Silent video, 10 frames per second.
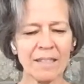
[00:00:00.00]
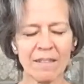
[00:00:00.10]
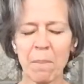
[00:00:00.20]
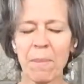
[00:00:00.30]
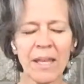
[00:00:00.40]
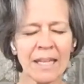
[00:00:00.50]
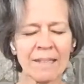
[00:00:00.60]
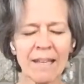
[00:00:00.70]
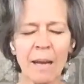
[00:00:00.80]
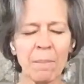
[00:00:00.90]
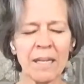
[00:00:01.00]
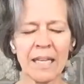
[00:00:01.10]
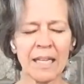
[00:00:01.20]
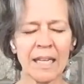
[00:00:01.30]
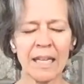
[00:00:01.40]
Something is
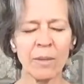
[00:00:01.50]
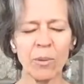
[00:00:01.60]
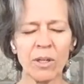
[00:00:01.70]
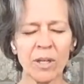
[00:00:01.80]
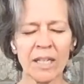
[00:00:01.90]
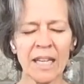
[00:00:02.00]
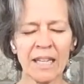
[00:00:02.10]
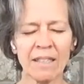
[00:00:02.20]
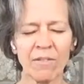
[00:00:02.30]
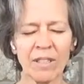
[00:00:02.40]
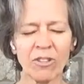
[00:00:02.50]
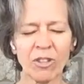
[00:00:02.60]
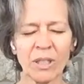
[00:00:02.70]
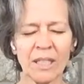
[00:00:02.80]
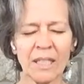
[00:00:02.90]
happening, and it will connect
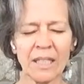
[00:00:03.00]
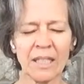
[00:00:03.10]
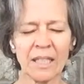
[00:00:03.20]
eventually.